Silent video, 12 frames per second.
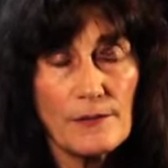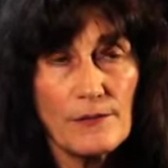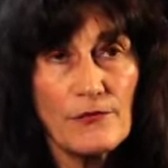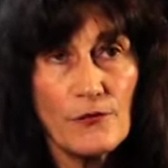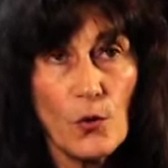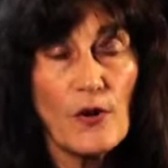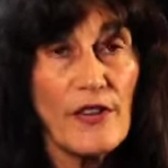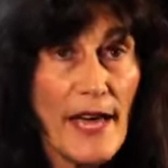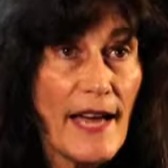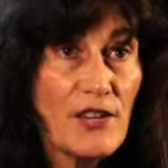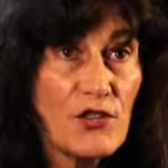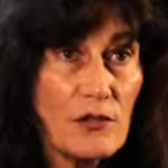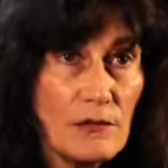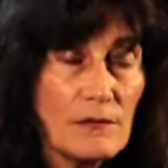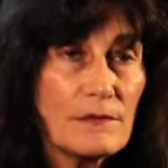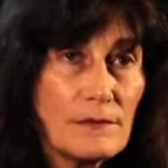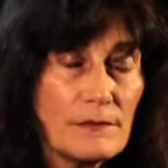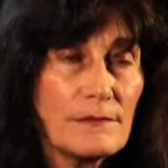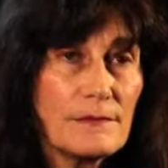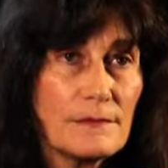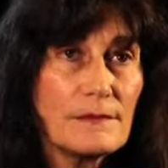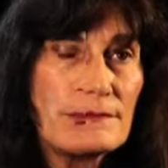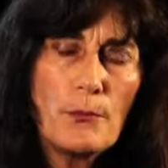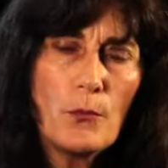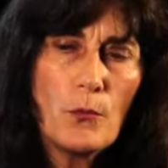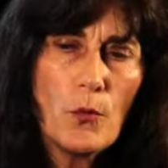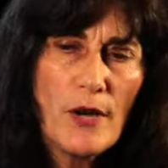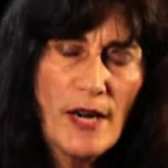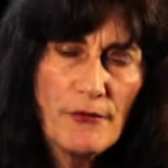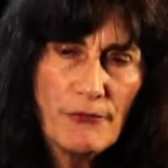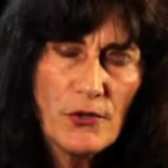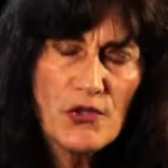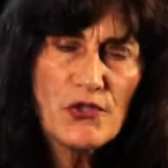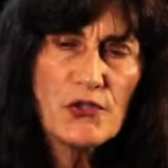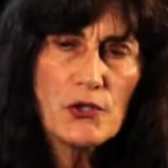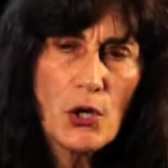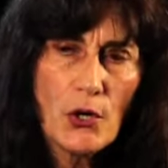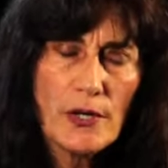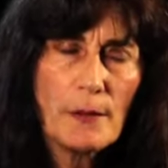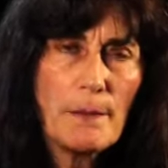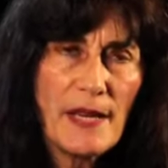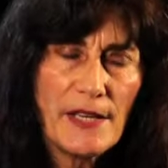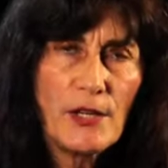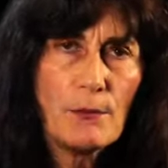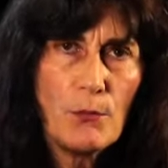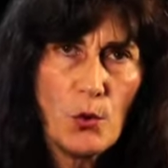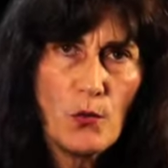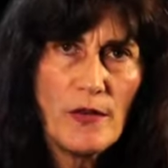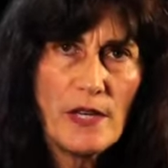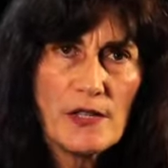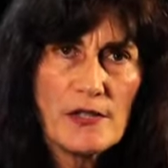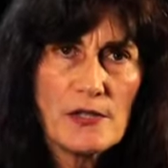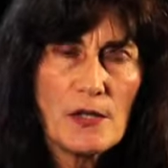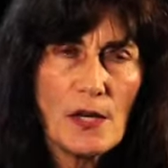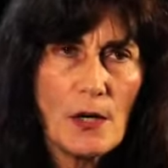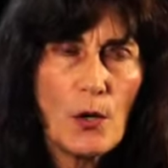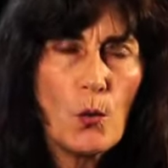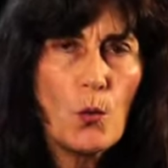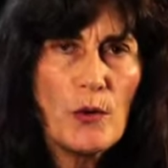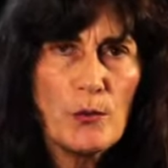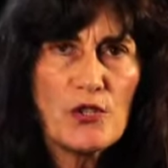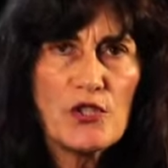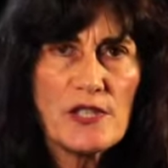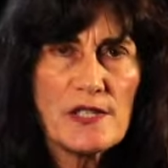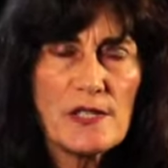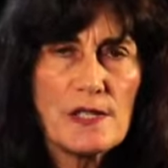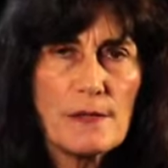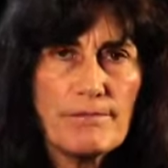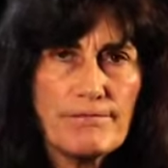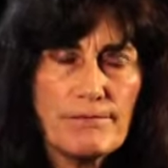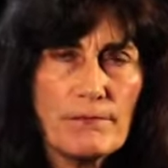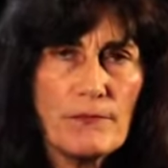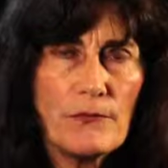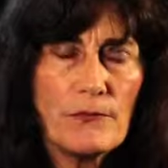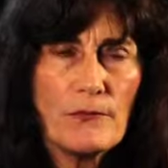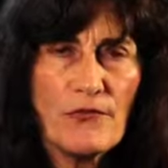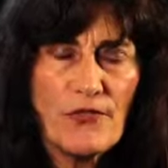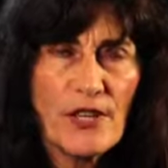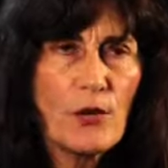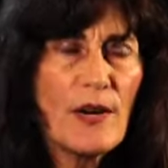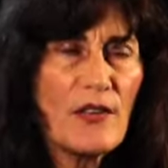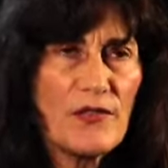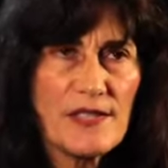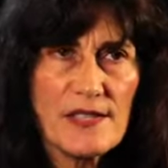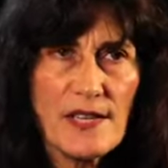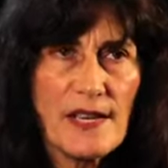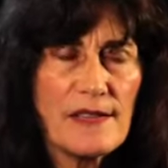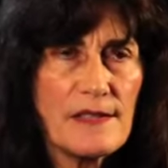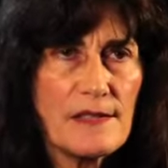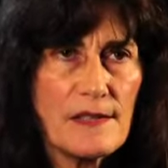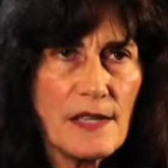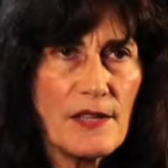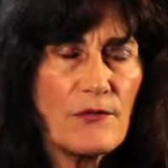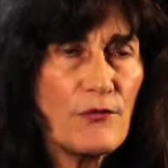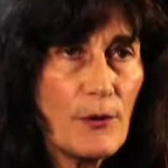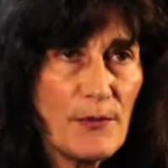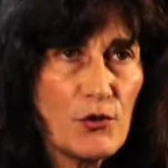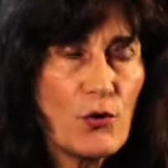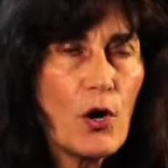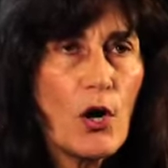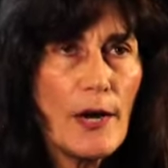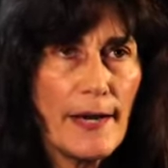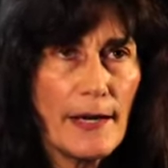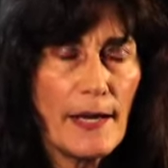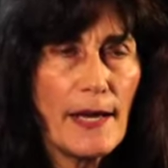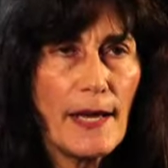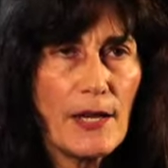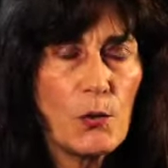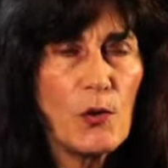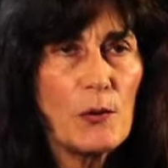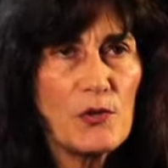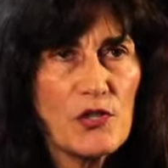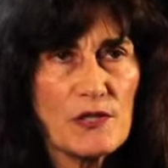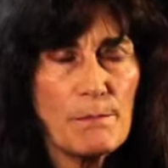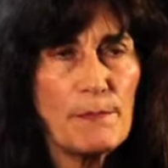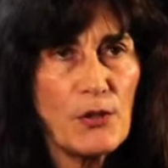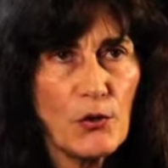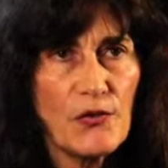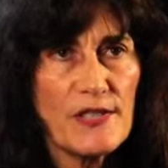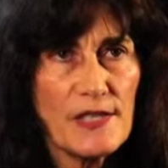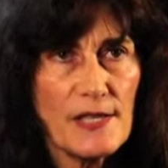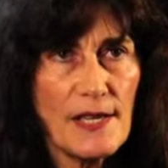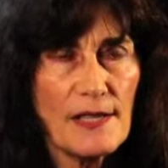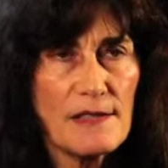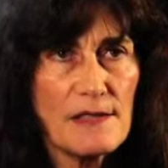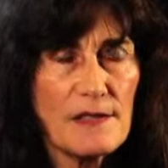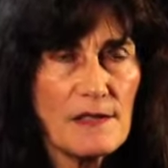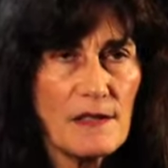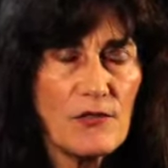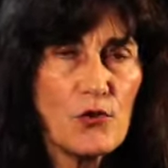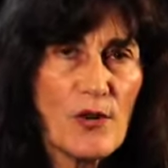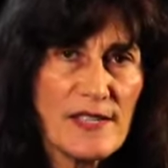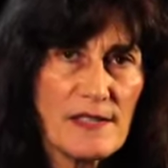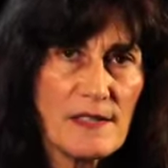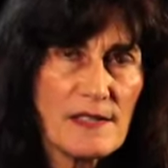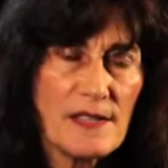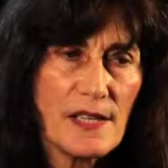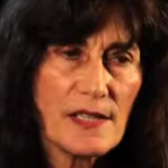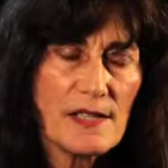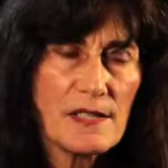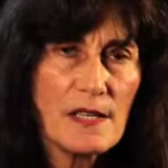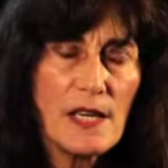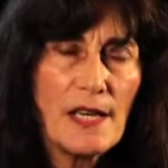for the action. When I first started making movies, we would just figure out the sets and from a drawing, and we would just build the sets and dress the sets.